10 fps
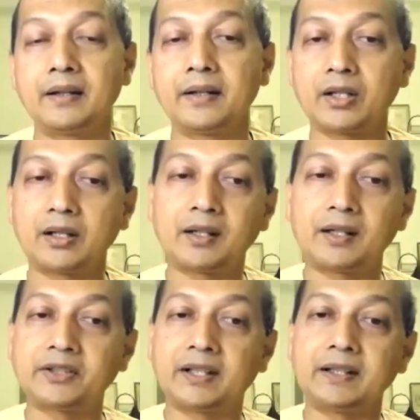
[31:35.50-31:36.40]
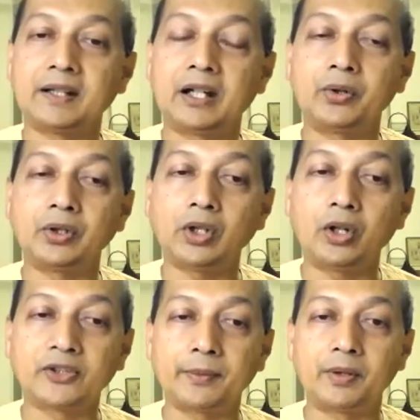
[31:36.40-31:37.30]
Shankaracharya now
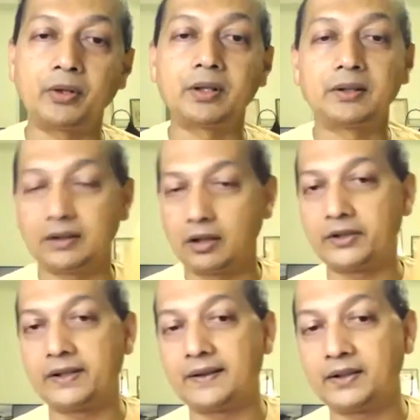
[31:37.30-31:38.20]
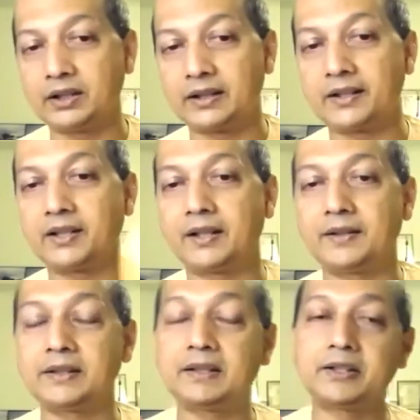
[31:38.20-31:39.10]
talks about, the author is
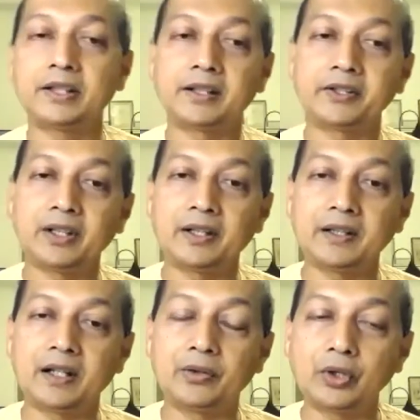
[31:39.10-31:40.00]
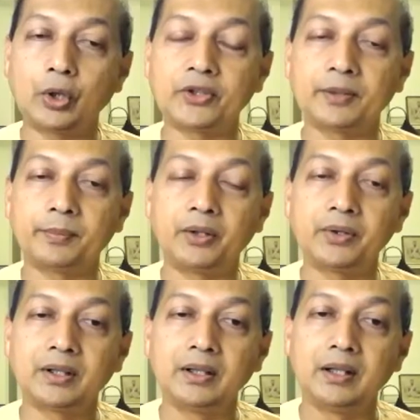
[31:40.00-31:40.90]
Shankaracharya. Shankaracharya now talks
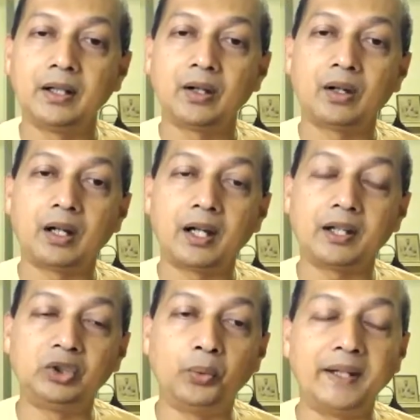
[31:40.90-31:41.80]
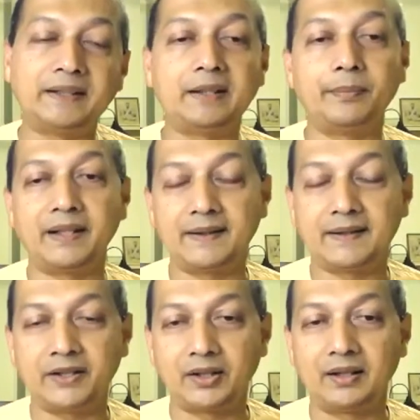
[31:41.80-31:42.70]
about Advaitic
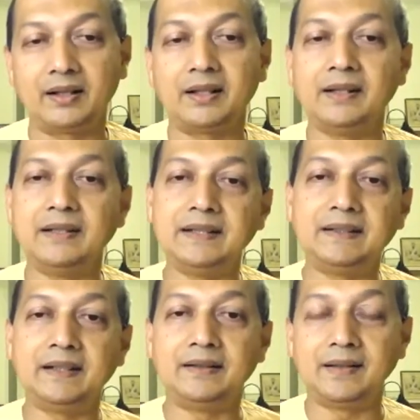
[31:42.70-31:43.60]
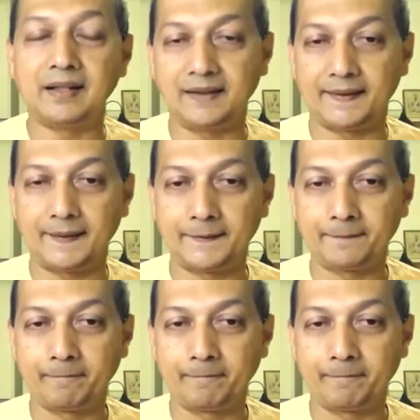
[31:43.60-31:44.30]
meditation, nididhyasana,